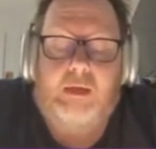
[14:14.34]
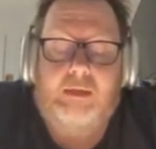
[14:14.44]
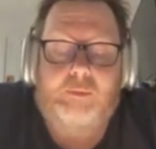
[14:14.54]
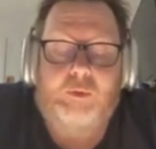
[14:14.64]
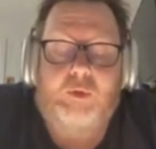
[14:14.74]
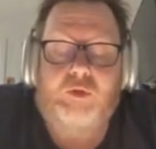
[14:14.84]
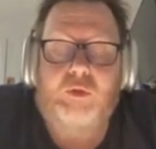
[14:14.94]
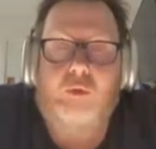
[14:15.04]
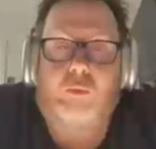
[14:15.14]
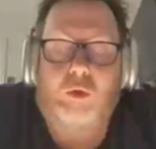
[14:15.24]
subsequent
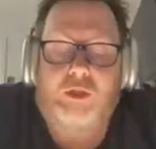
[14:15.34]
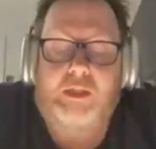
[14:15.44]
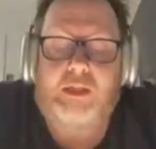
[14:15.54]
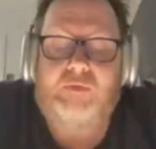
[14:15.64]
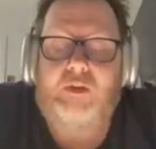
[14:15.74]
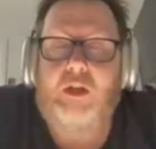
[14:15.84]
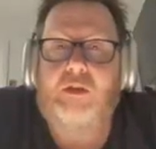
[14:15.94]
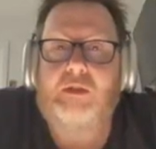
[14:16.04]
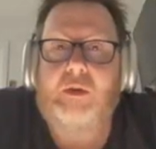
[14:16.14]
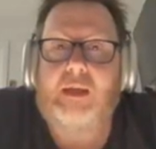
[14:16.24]
to watching these
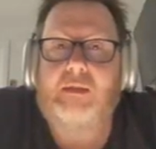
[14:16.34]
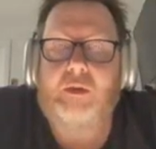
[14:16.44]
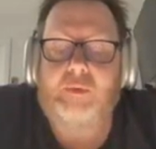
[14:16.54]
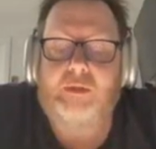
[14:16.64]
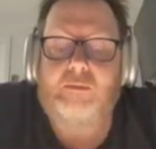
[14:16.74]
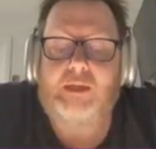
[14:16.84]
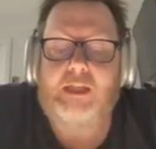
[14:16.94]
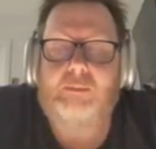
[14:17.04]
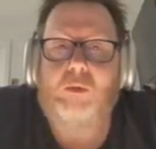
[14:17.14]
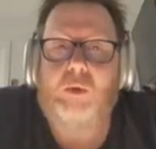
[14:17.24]
videos, there is some
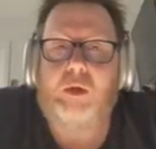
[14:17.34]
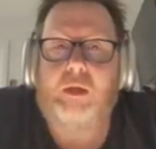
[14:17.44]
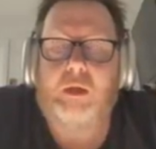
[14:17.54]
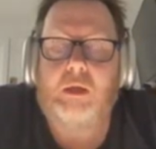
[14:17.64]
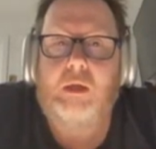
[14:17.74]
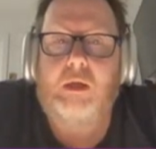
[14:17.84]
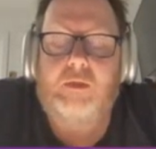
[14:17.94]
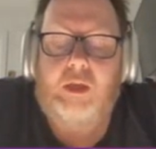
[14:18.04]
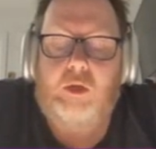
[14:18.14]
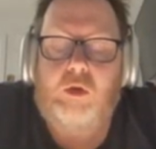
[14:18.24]
textbook work
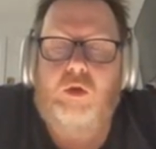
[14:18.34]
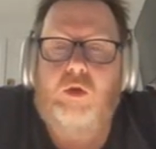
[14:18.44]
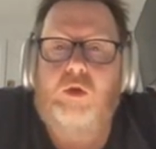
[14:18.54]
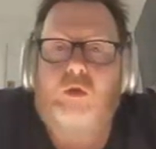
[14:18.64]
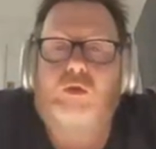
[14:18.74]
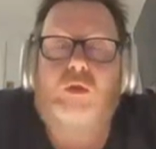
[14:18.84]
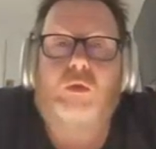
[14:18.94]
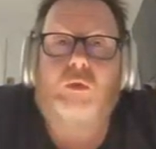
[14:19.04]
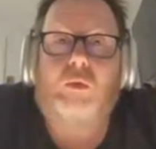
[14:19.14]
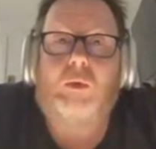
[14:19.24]
that you can use
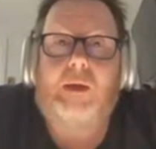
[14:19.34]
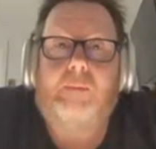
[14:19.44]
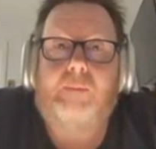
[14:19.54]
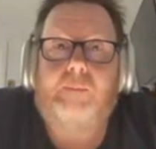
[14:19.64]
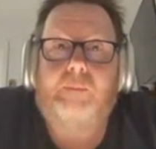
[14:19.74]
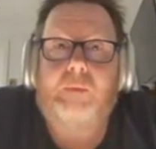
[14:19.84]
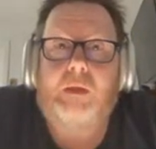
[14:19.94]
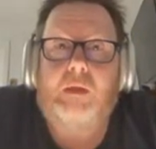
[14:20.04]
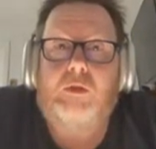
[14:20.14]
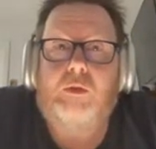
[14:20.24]
to
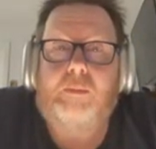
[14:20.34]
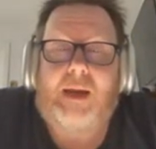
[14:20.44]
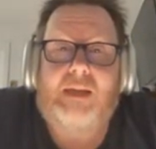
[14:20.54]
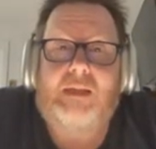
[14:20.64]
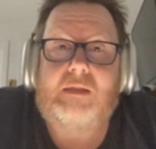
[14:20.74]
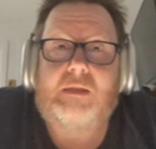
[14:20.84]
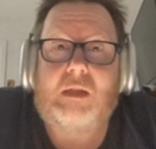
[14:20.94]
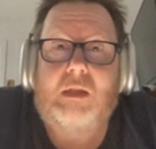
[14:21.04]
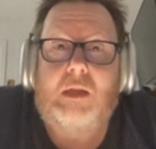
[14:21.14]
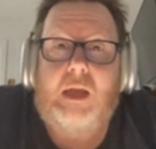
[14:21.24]
practice.
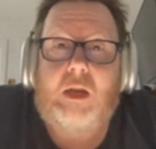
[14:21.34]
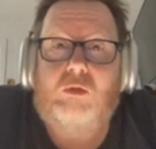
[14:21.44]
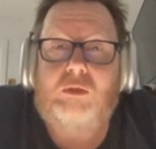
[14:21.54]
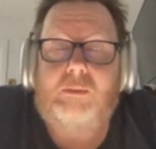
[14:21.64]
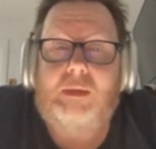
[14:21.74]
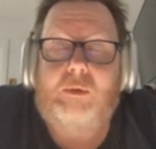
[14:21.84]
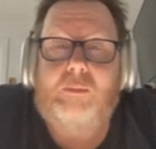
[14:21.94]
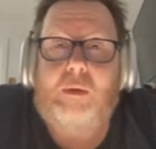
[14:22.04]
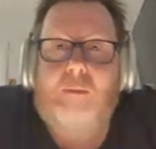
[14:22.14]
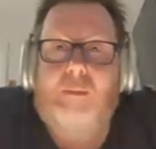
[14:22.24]
And ultimately,
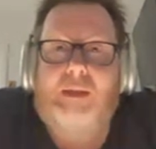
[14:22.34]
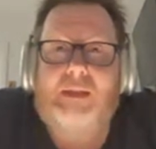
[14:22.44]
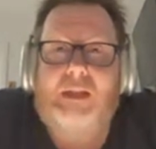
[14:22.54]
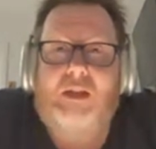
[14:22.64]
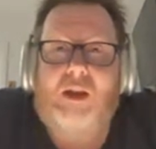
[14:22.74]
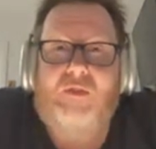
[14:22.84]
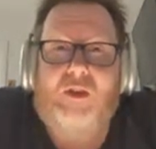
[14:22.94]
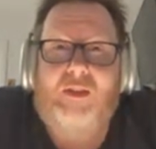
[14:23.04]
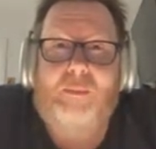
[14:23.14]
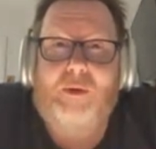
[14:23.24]
with probability, I
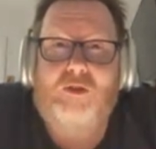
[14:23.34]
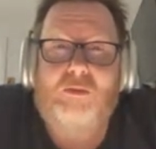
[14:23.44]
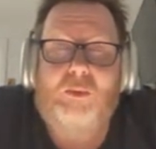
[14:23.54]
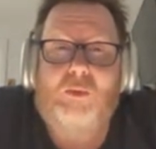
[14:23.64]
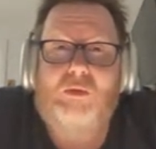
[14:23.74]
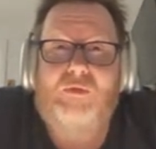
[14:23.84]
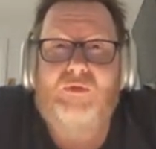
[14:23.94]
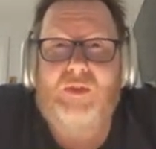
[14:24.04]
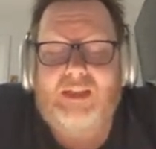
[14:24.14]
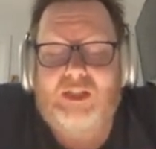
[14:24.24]
find the principles
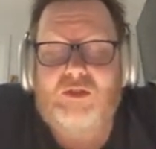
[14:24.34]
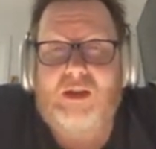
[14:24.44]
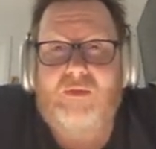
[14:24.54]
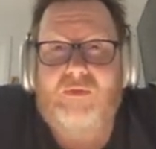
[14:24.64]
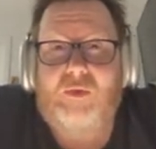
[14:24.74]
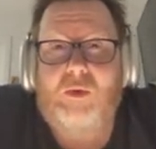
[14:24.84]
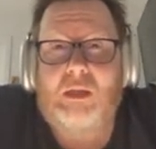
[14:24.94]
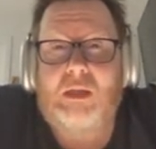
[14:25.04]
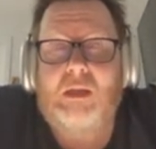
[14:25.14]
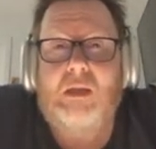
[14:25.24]
fairly
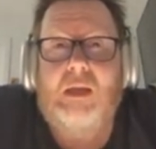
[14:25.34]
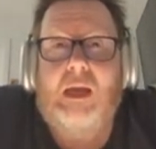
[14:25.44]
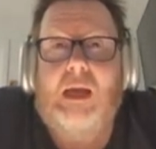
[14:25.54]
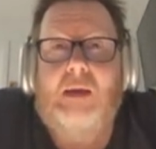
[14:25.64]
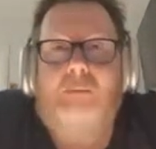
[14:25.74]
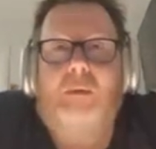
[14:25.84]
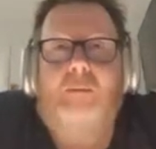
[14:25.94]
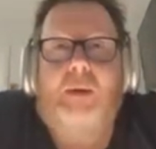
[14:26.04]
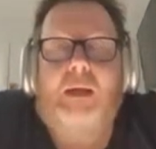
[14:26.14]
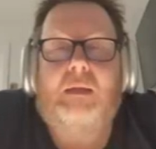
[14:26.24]
straightforward,
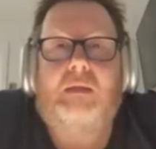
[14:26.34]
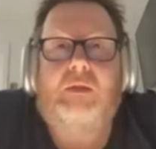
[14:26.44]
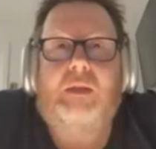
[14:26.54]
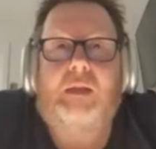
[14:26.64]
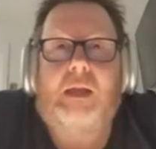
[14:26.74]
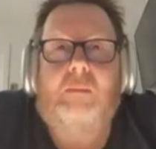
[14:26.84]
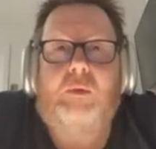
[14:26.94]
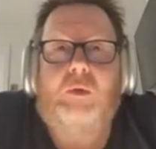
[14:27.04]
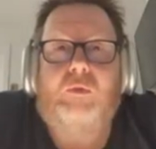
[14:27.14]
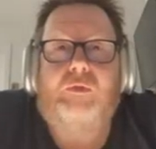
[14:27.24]
but the
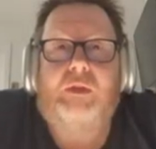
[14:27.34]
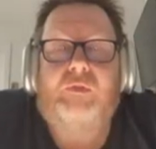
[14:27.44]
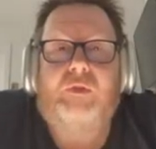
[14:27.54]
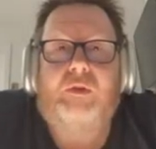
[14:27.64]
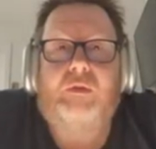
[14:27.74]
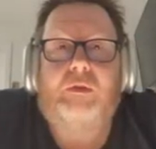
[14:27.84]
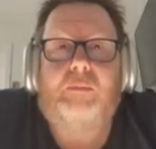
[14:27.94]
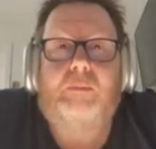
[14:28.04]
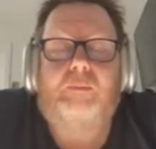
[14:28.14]
number of different